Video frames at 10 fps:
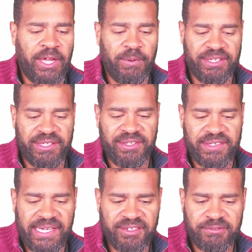We can see the
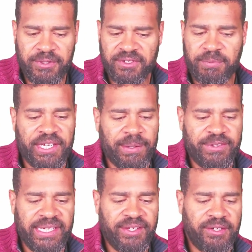status rules, we can
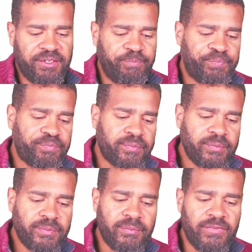update those.
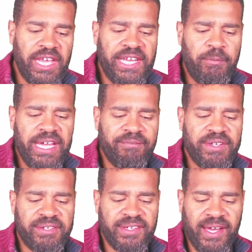And then we have
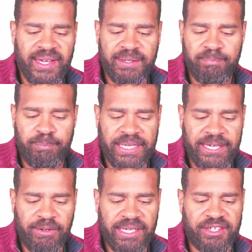this time
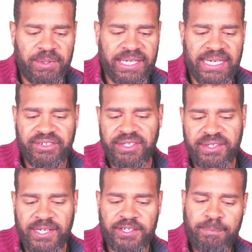period, so we can actually
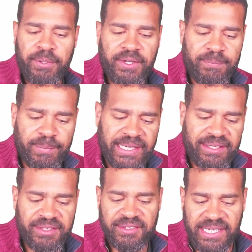start to put in
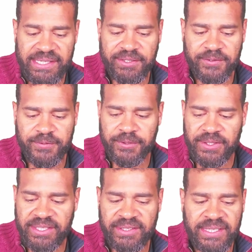place a cycle for
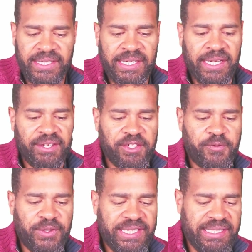these. So
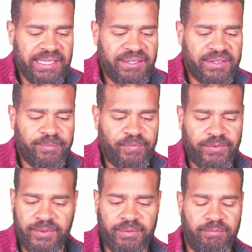for these,
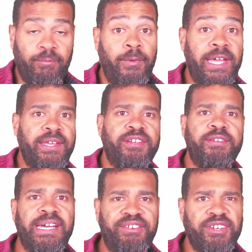where it's the
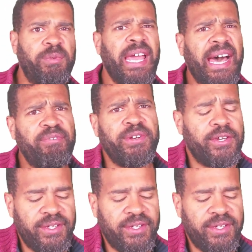metrics, we haven't got